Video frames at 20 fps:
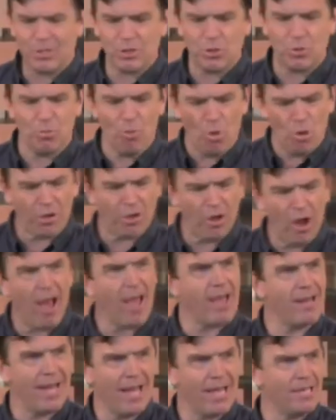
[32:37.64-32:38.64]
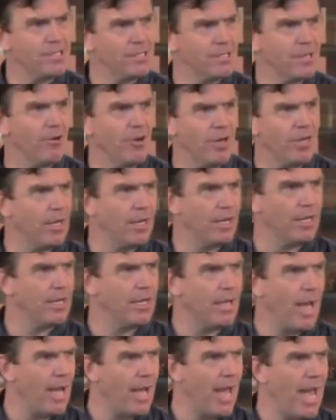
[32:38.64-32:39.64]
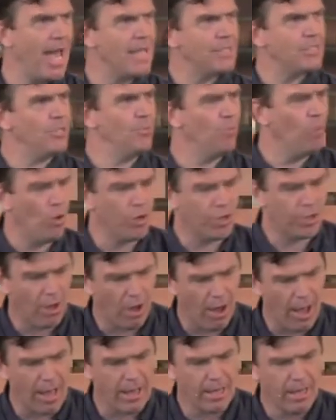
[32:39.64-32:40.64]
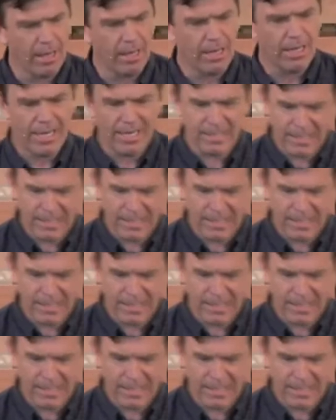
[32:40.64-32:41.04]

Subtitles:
to Mordecai and Esther, he hands to Mordecai his